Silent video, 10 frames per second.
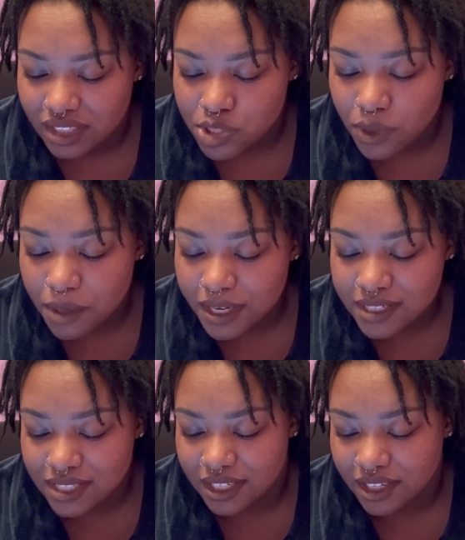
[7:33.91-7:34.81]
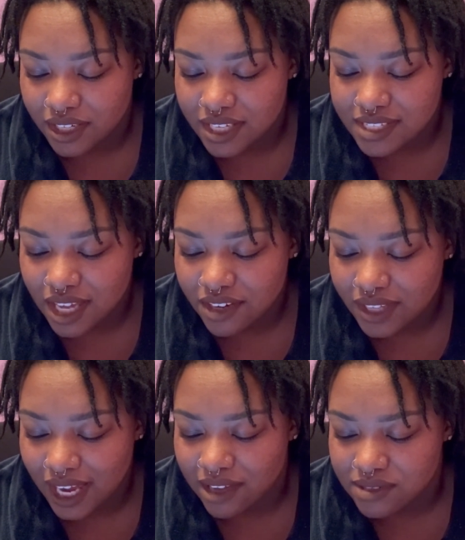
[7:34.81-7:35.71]
20 minutes later, he's out of
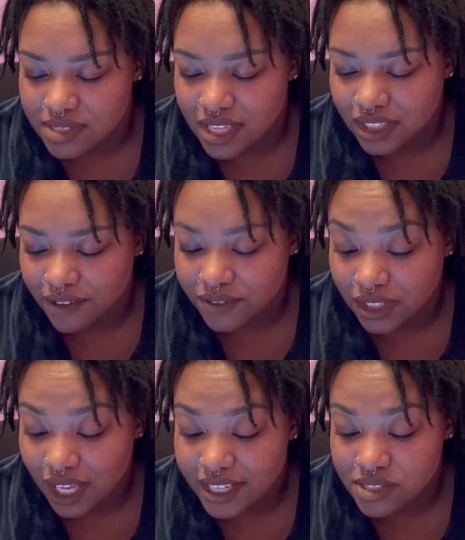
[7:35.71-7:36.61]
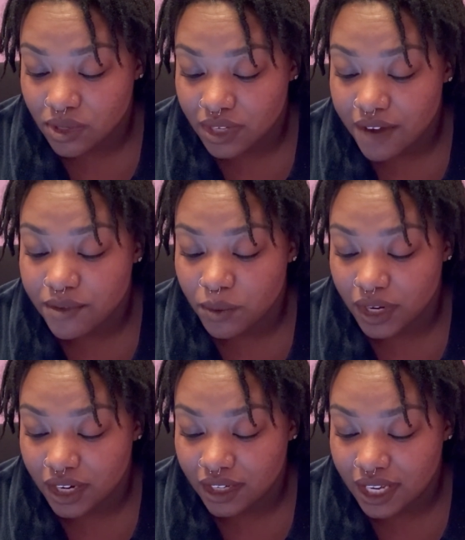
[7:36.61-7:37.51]
the house and left the lights on
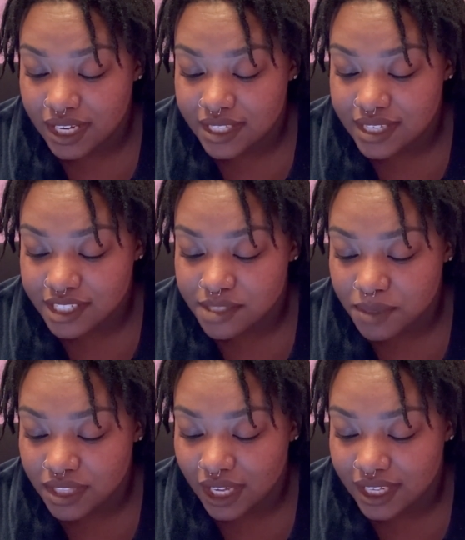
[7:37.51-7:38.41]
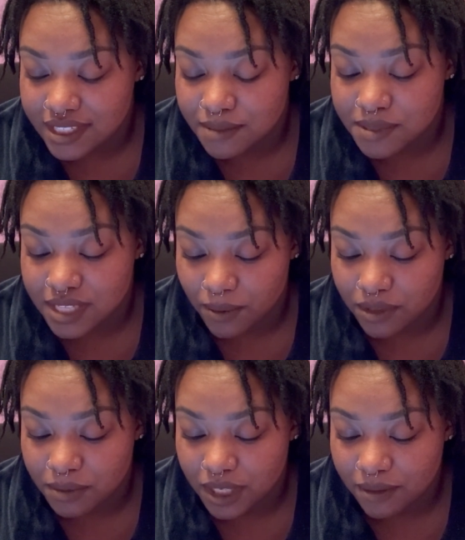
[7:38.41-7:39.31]
everywhere. And he texted me that he's upset
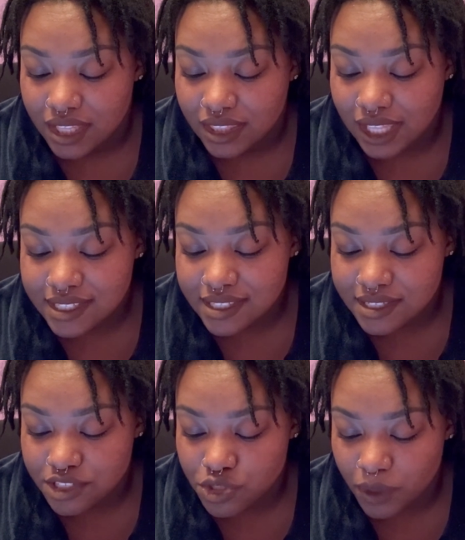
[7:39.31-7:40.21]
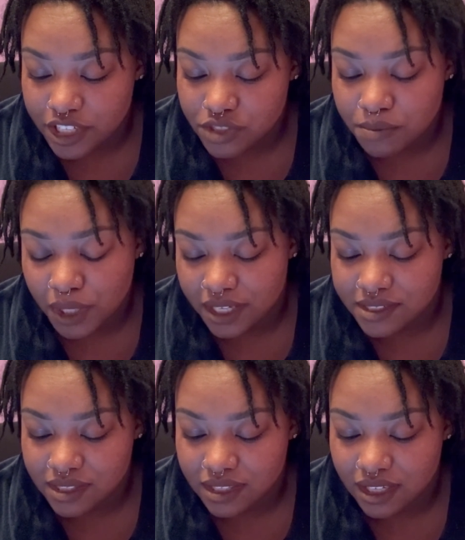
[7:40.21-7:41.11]
with me. That's the situation, but
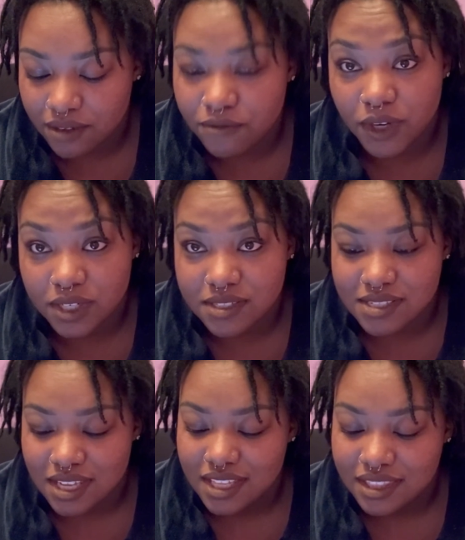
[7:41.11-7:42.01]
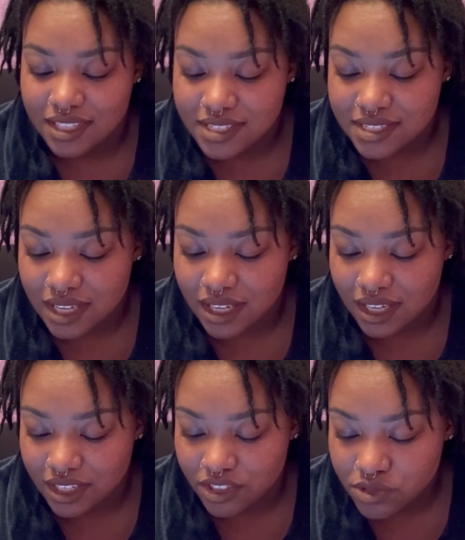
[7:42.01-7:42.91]
here's the thing. First, this is
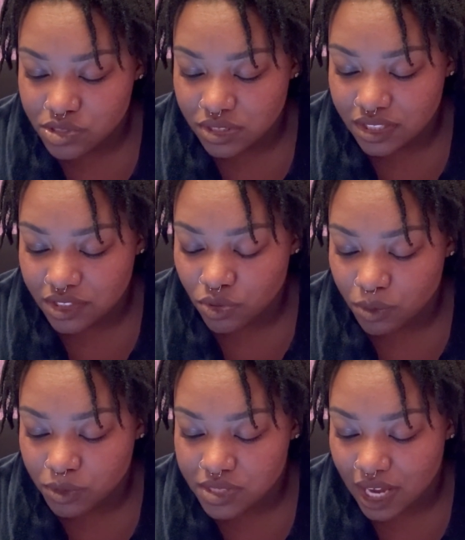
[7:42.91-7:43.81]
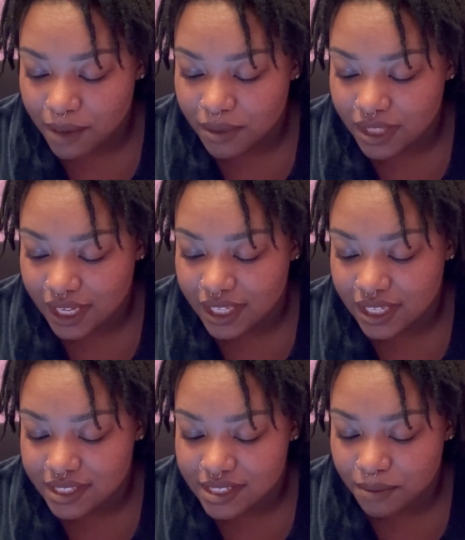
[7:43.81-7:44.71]
usually the normal time that he
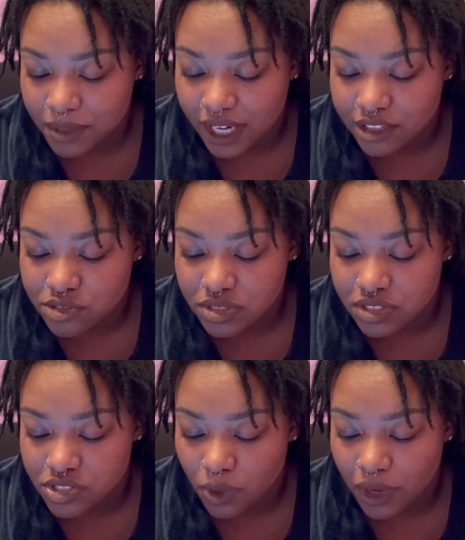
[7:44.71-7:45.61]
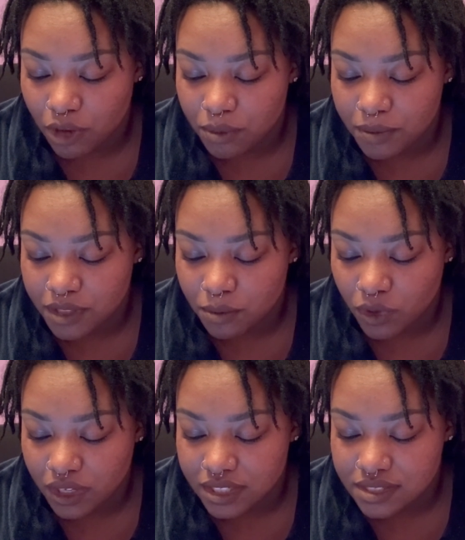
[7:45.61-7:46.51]
gets up, and I usually don't help him in the
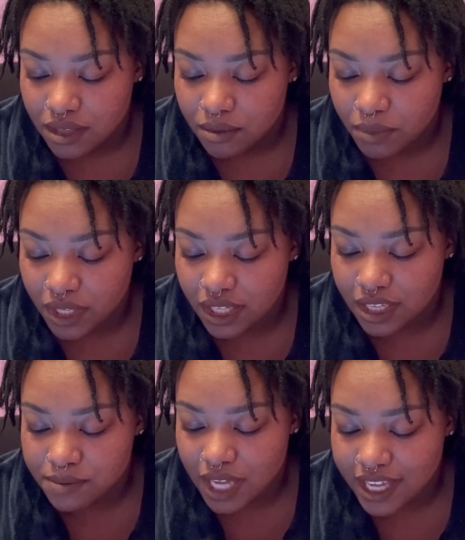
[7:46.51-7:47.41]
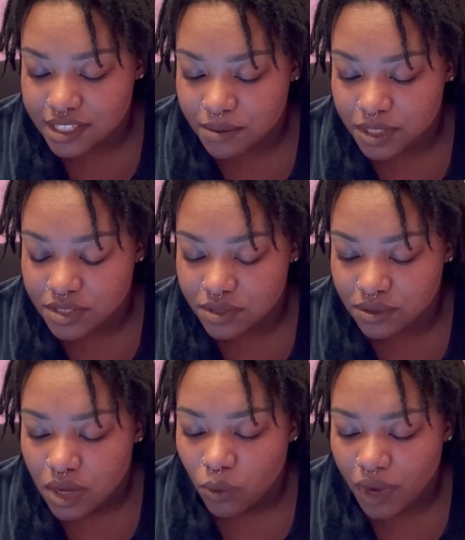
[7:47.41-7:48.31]
mornings, but he keeps asking me to.
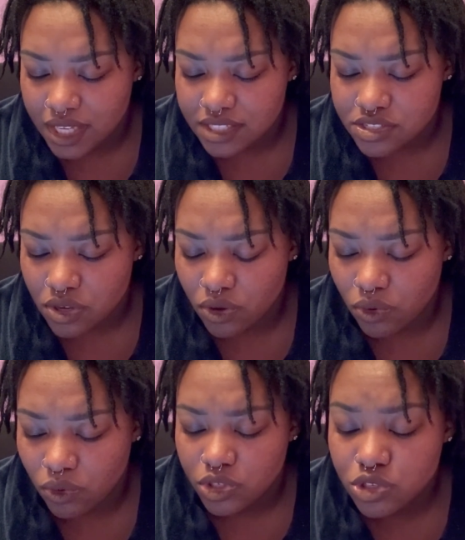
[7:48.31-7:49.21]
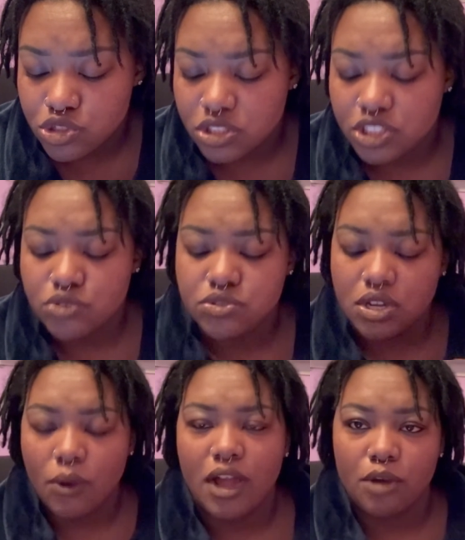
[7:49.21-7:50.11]
Wait, so usually you
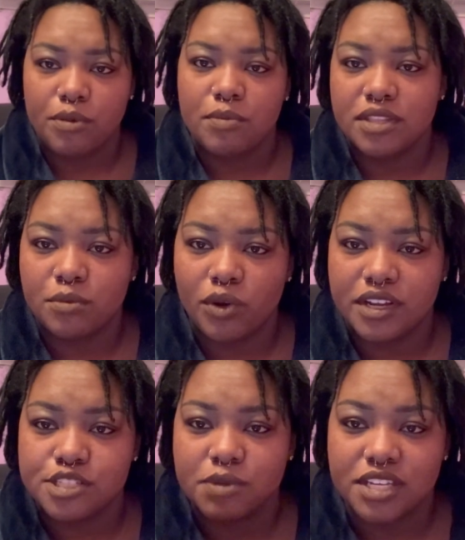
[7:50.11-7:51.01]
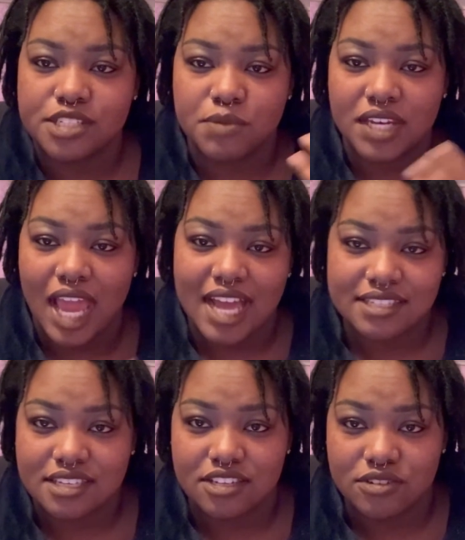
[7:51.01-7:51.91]
don't help him in the mornings, but he's been
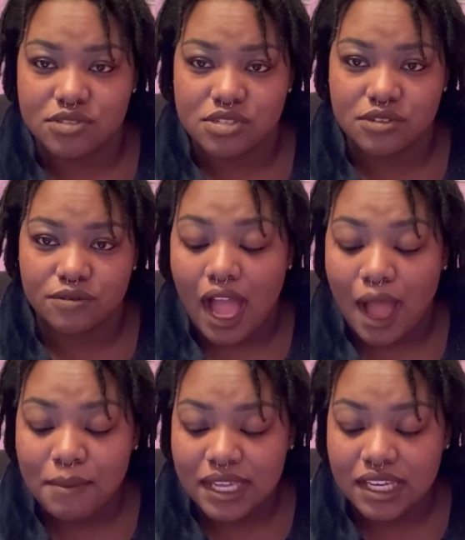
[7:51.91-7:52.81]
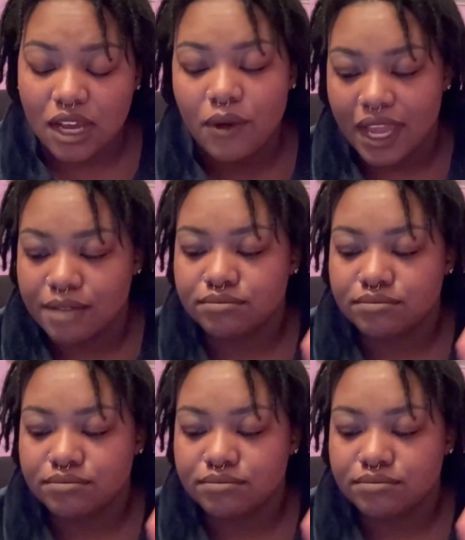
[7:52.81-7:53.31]
asking you to. I mean, okay.